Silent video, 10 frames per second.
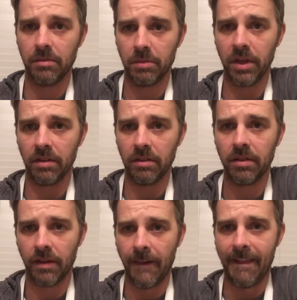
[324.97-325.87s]
But
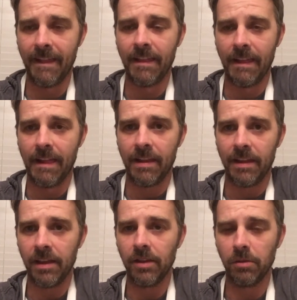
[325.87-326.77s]

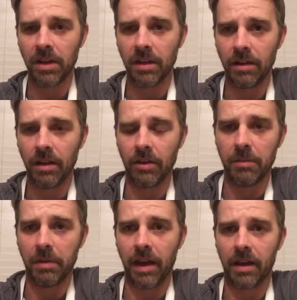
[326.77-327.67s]
I'll get
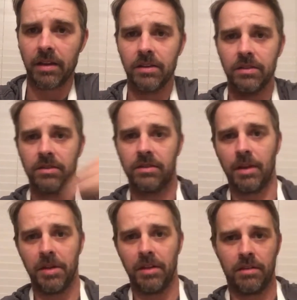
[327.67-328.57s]
back, because I
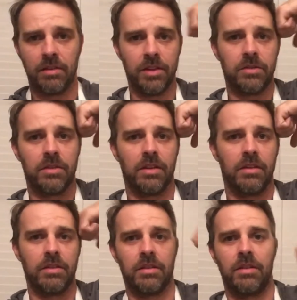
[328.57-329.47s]
mean, this,
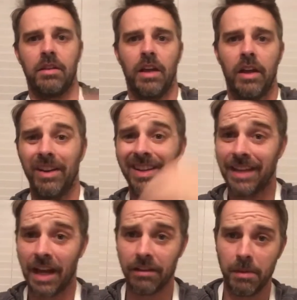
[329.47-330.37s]
I don't
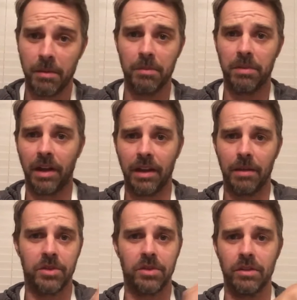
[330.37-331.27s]
exactly remember, but I'm
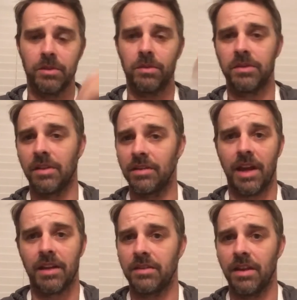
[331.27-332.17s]
sure this was the
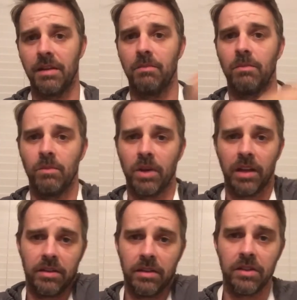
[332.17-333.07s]
exact same when I
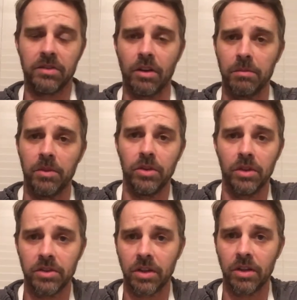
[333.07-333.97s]
did this arm 2
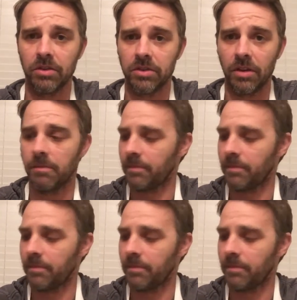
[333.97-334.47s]
years ago, so